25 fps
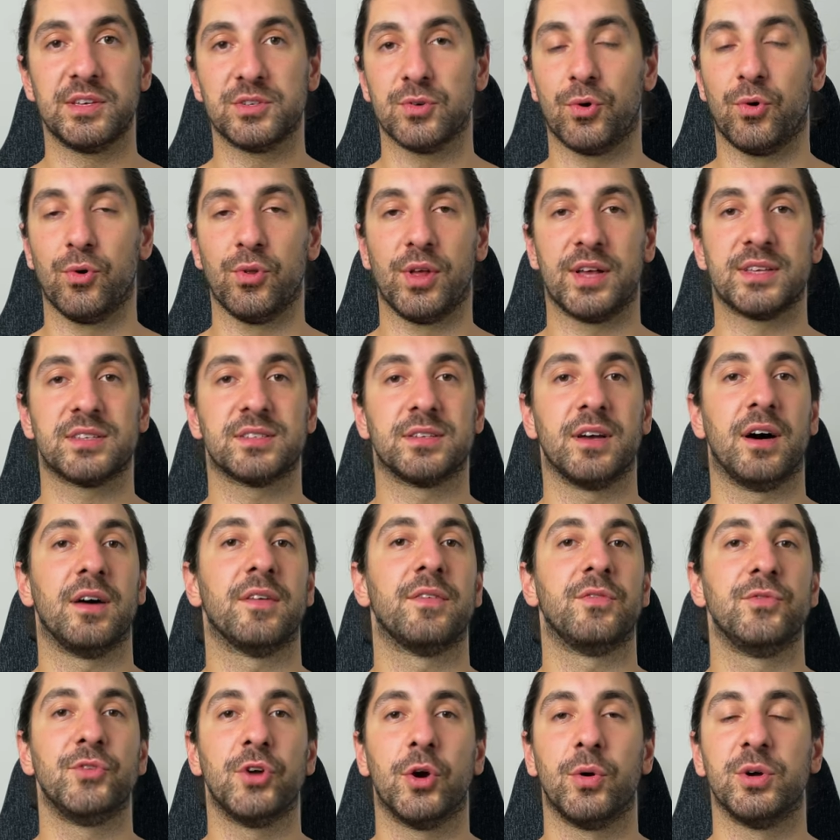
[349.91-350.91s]
all that
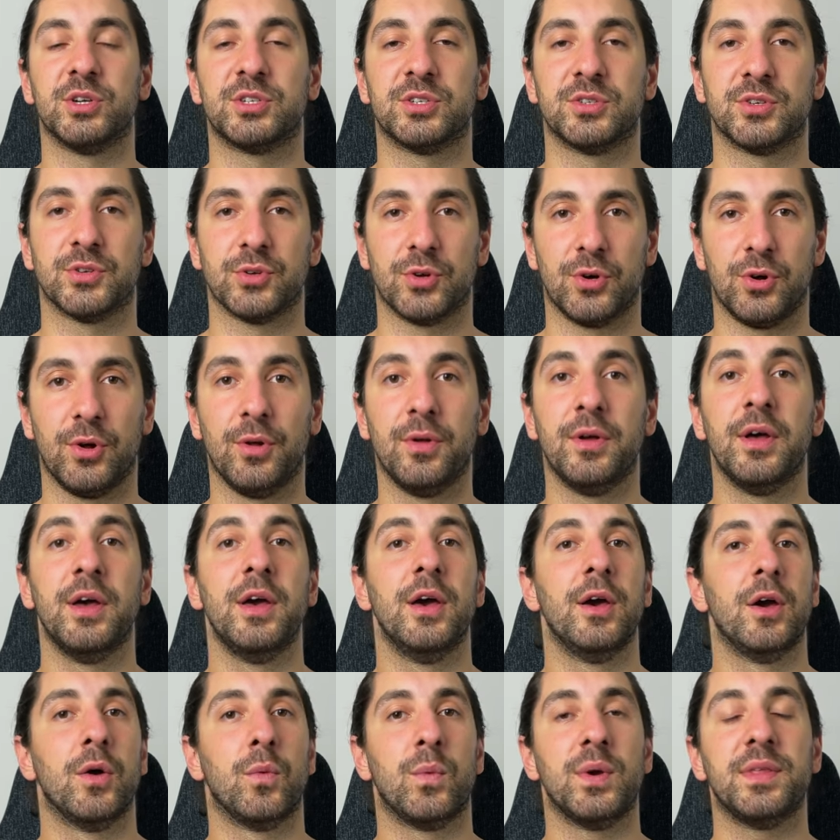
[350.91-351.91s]
stuff, no issues at all.
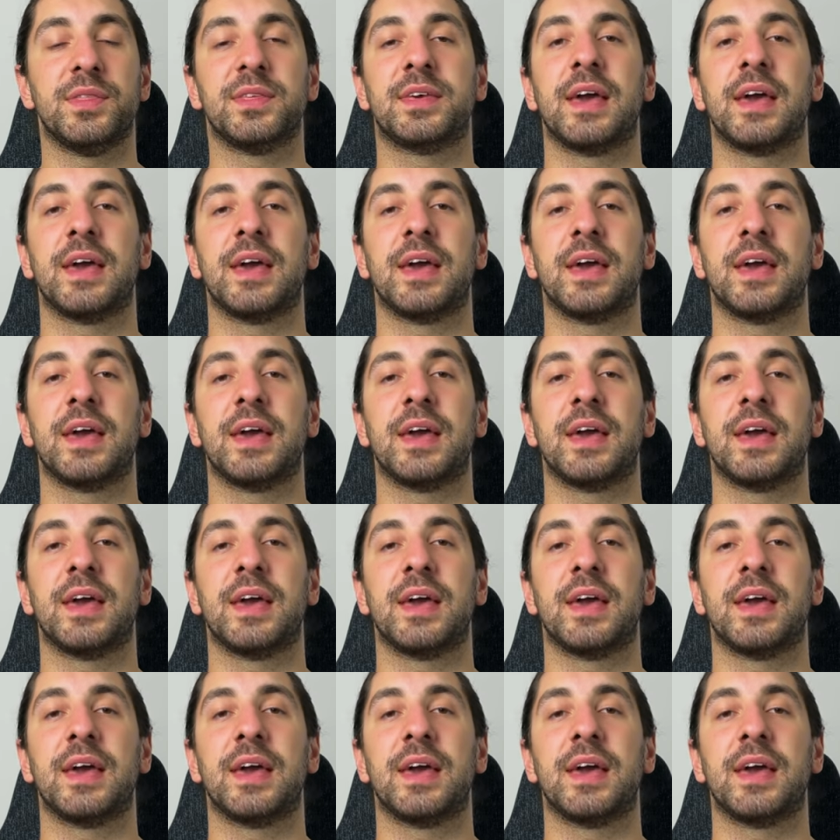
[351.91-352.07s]
With